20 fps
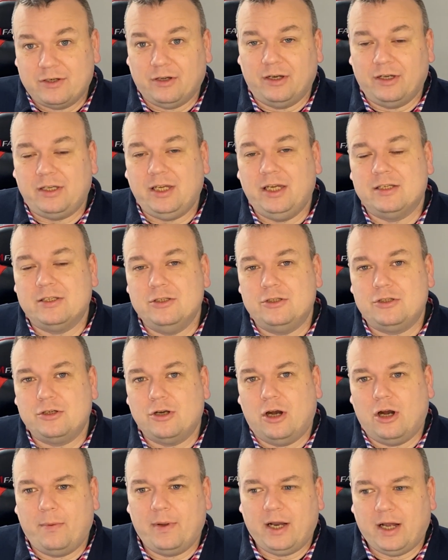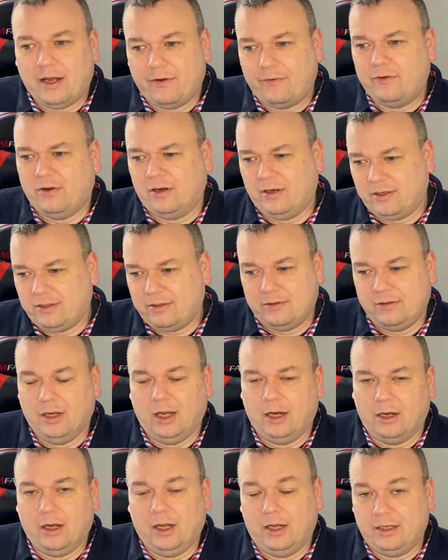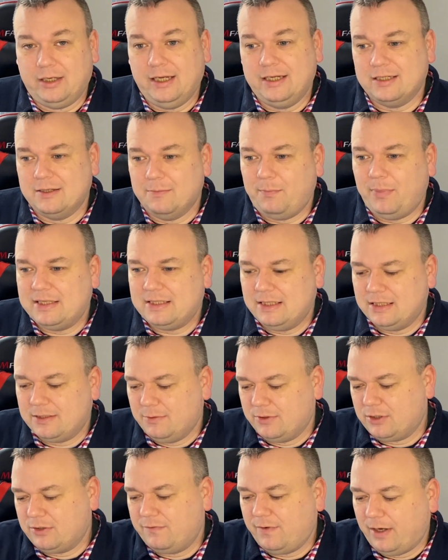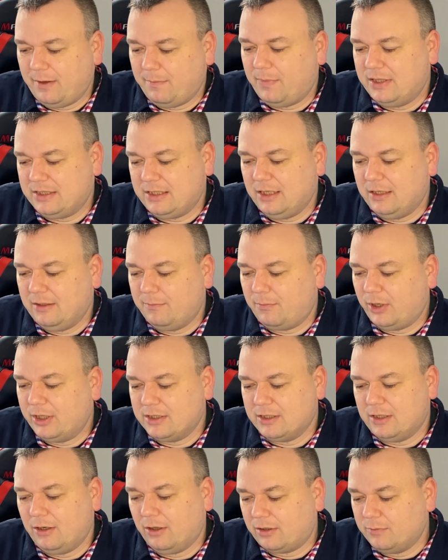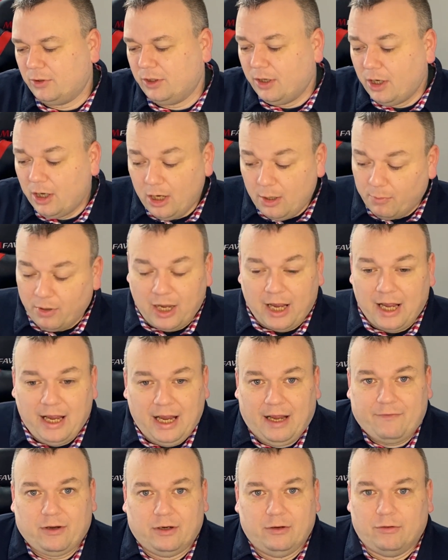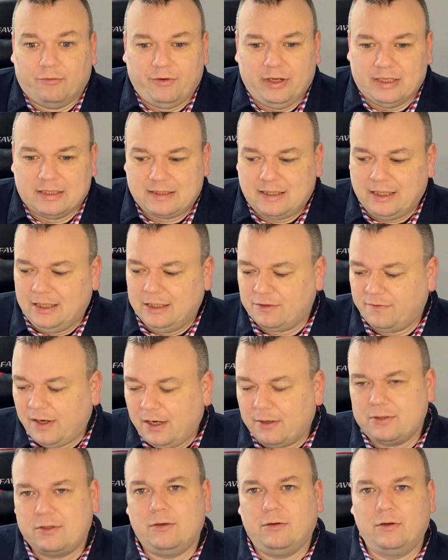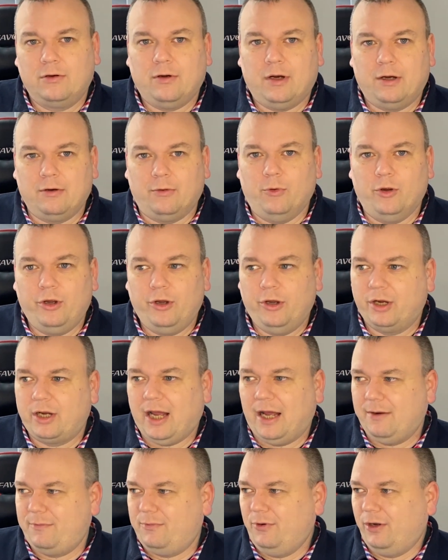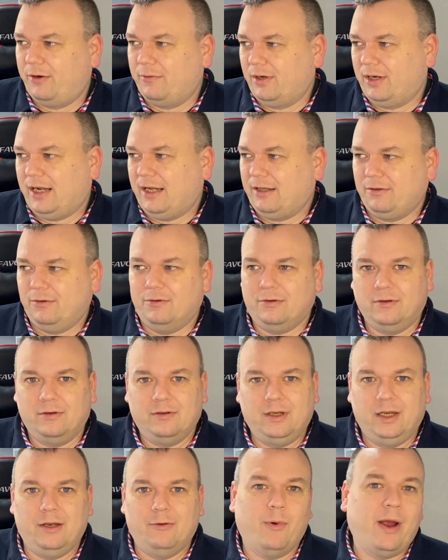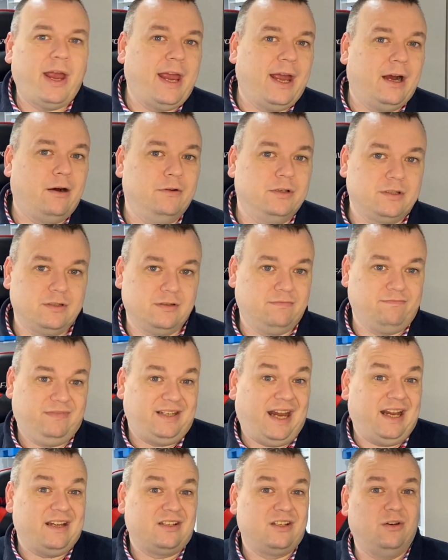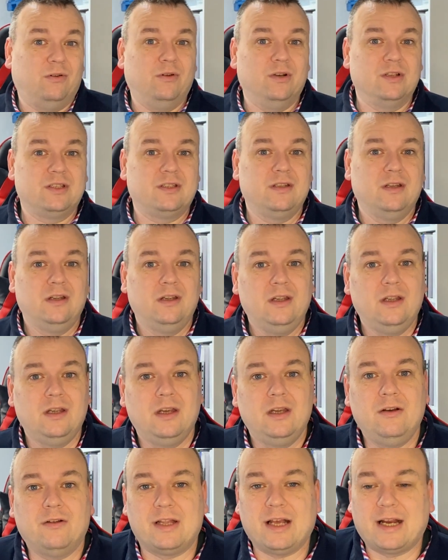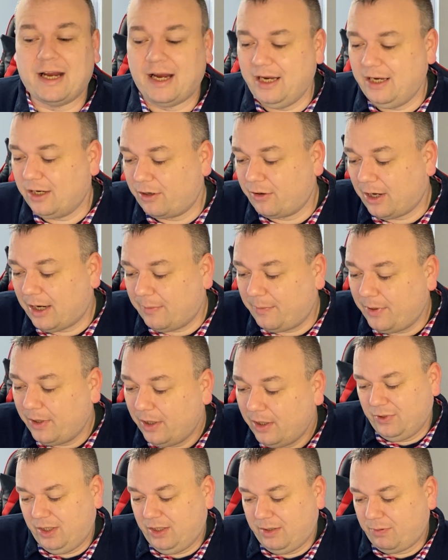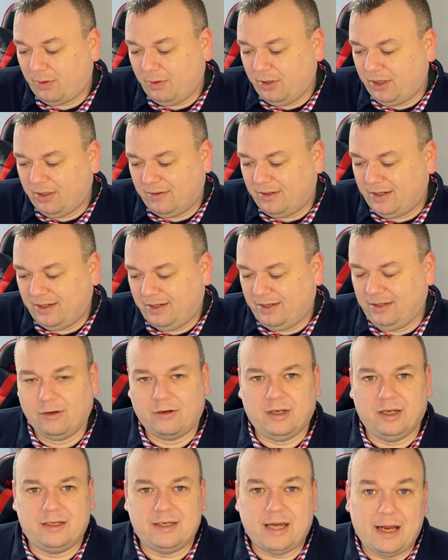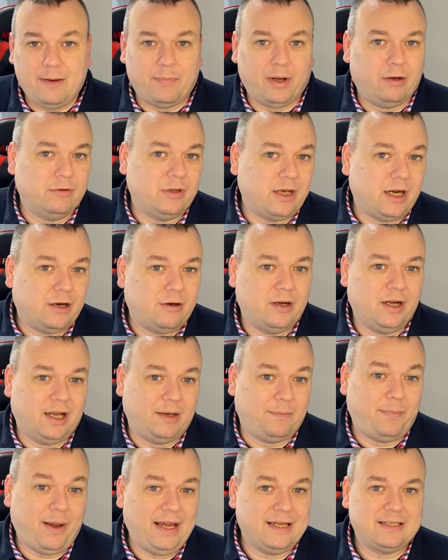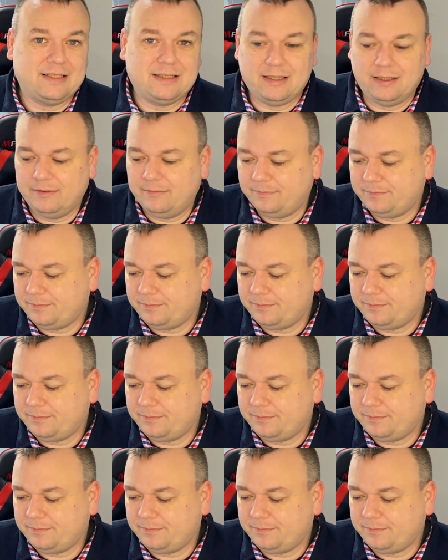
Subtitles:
got a decent job and I've got a decent business which is very busy and brings in a lot of money. But I've got no real skills. So if I was going to go out to work, I'd work, I don't know, in a warehouse, Tesco's, you know, that kind of crap. You're probably looking at £10 an hour at best,